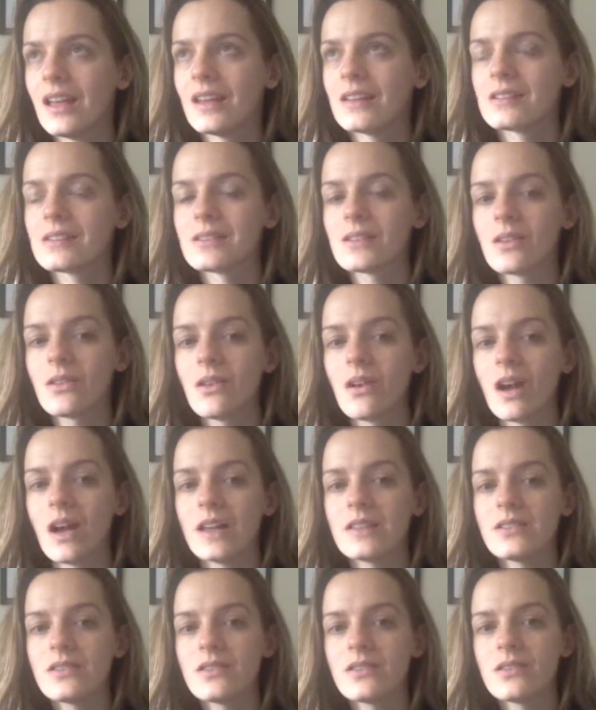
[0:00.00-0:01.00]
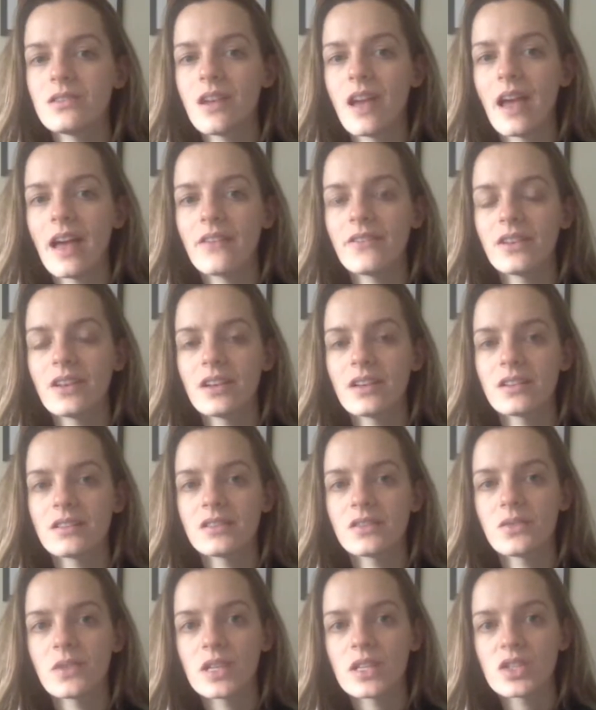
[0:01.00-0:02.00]
So I do have a
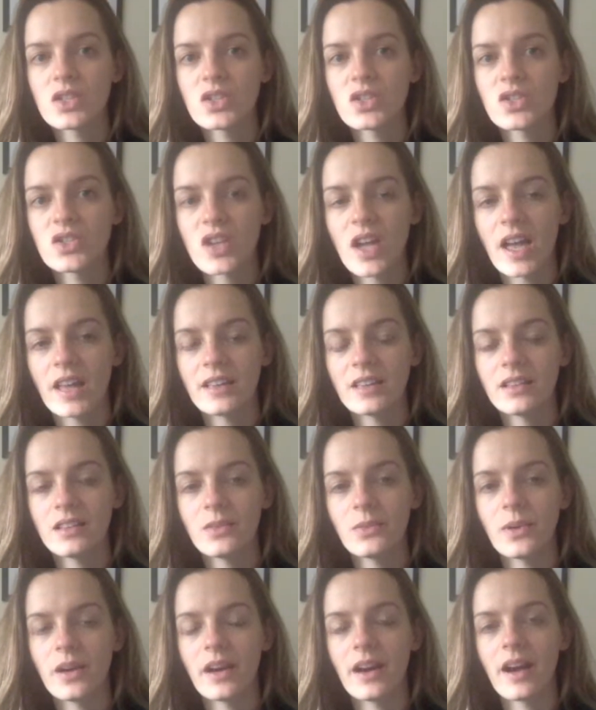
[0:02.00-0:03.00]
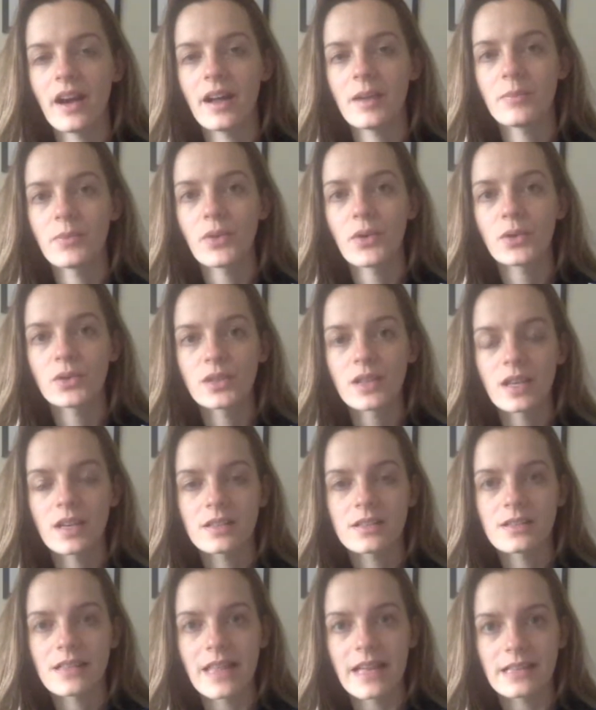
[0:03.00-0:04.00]
Twitch channel where I
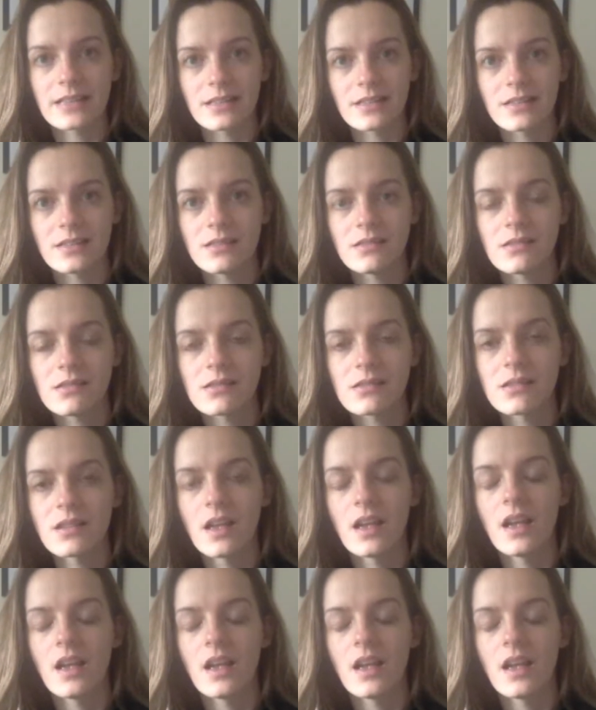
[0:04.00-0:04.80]
broadcast lessons.